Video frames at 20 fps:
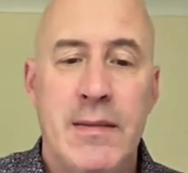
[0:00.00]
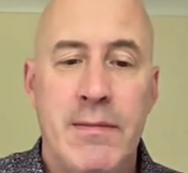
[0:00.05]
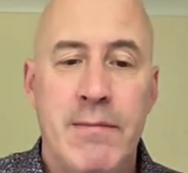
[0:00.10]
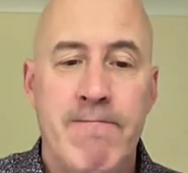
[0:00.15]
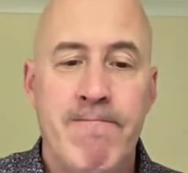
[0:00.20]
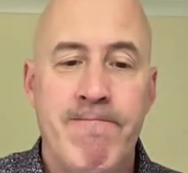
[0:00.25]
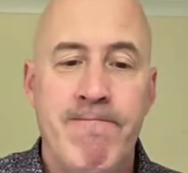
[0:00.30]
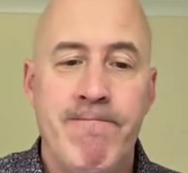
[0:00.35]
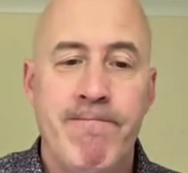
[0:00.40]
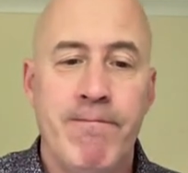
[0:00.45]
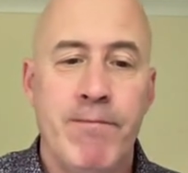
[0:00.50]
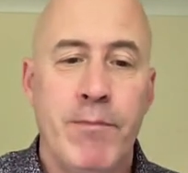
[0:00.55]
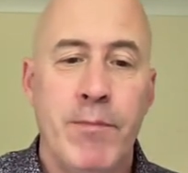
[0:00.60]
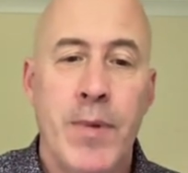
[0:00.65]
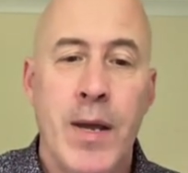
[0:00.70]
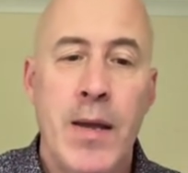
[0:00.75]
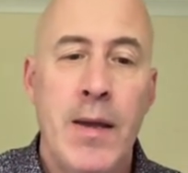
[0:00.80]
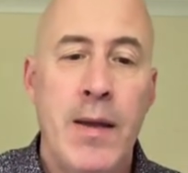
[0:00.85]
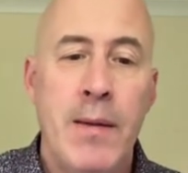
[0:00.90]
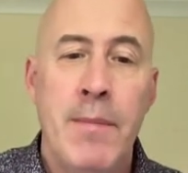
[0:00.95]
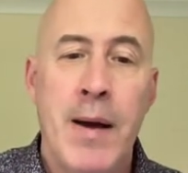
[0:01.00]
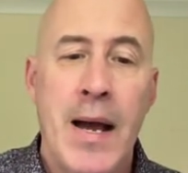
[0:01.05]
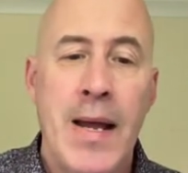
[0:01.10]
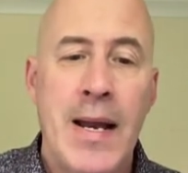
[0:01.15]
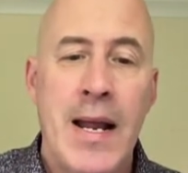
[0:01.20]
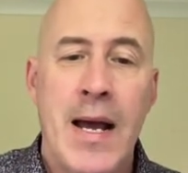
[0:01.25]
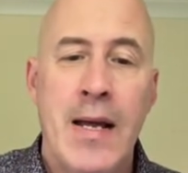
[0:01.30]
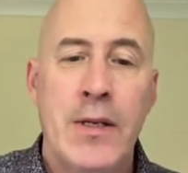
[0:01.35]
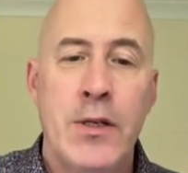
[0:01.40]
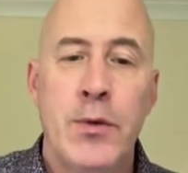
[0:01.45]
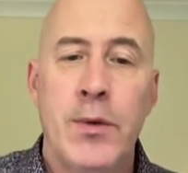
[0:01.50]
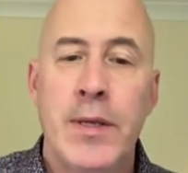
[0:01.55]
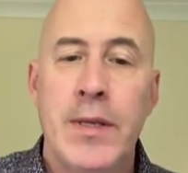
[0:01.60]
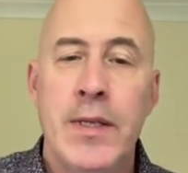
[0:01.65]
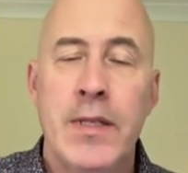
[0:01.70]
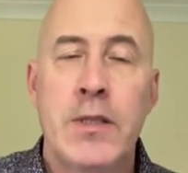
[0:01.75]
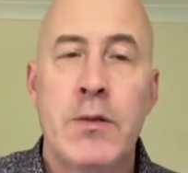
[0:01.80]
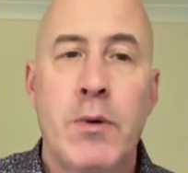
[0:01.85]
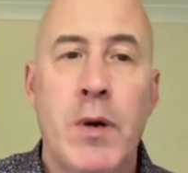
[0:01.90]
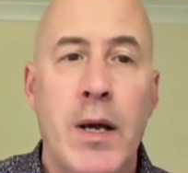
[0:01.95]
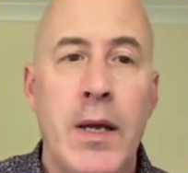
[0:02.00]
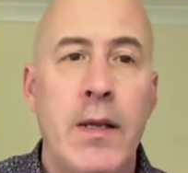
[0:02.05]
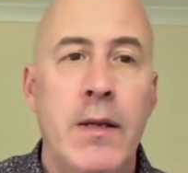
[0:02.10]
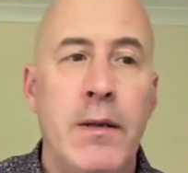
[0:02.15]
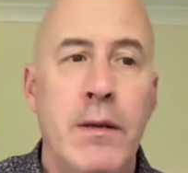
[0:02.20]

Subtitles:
Am I not doing this right?